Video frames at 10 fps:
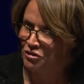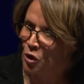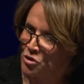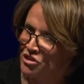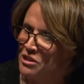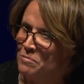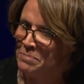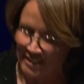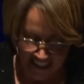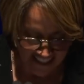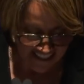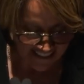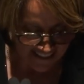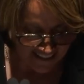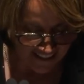Sochi,
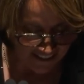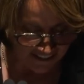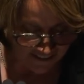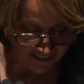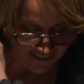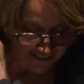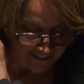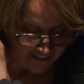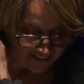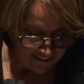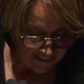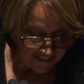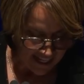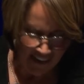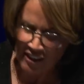PEDs.
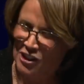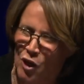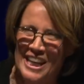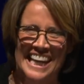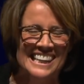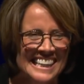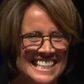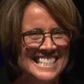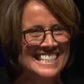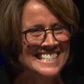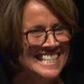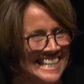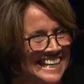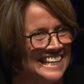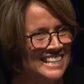Have a look at Lindsey's
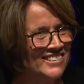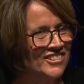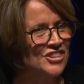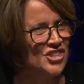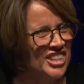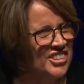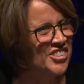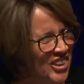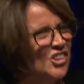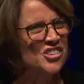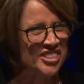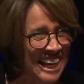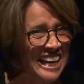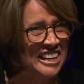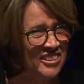knees. She still
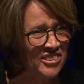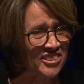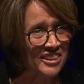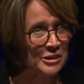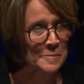skis?